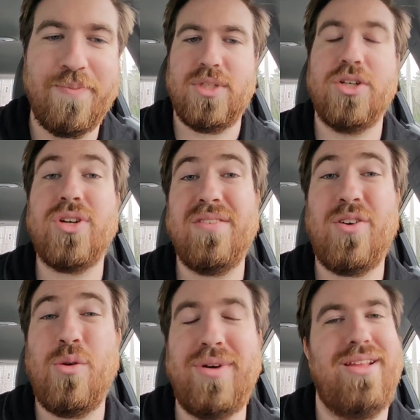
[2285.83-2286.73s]
Our drive
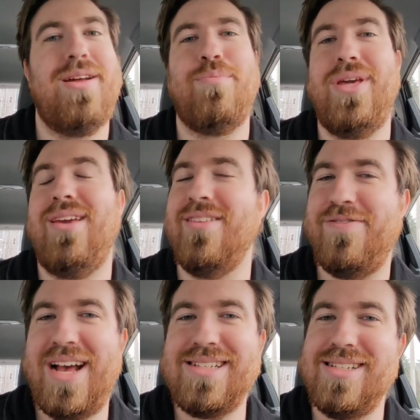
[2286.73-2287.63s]
home ended up being the
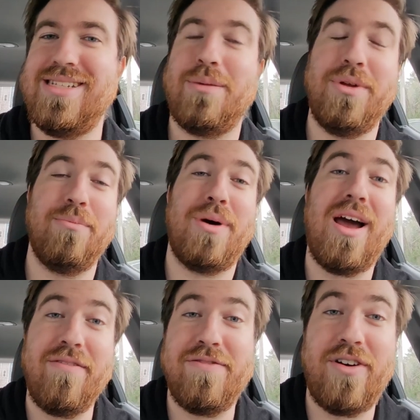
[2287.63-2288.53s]
fastest segment by
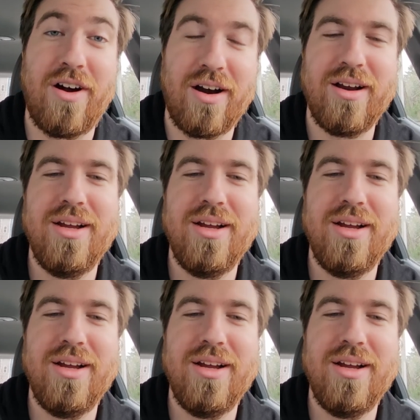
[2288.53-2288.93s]
far.